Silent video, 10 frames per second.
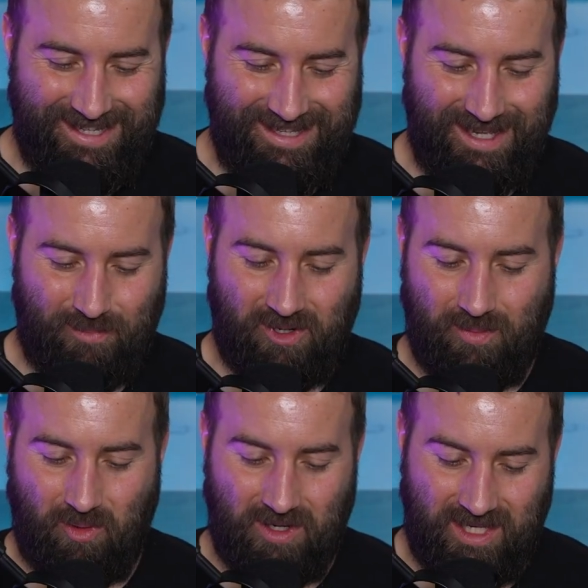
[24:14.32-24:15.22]
The emperor
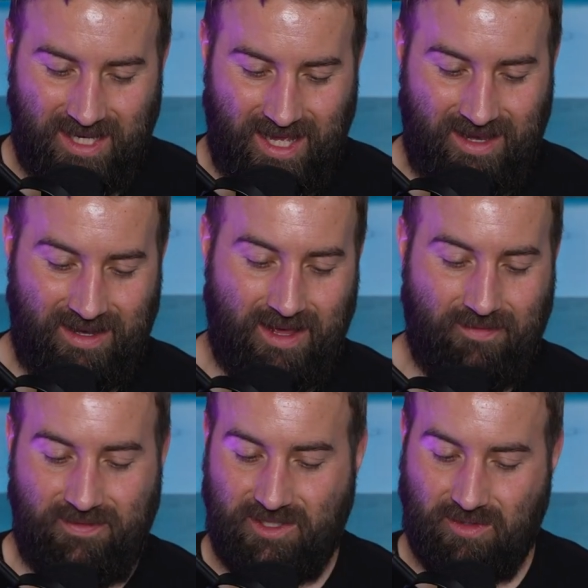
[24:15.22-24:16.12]
appointed an
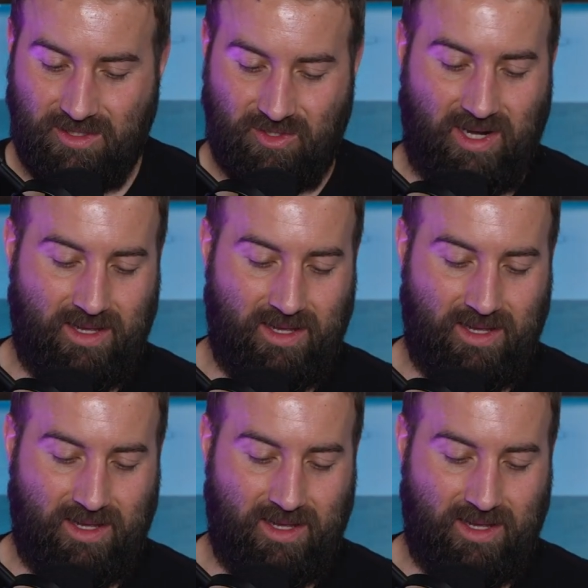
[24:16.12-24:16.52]
official to try to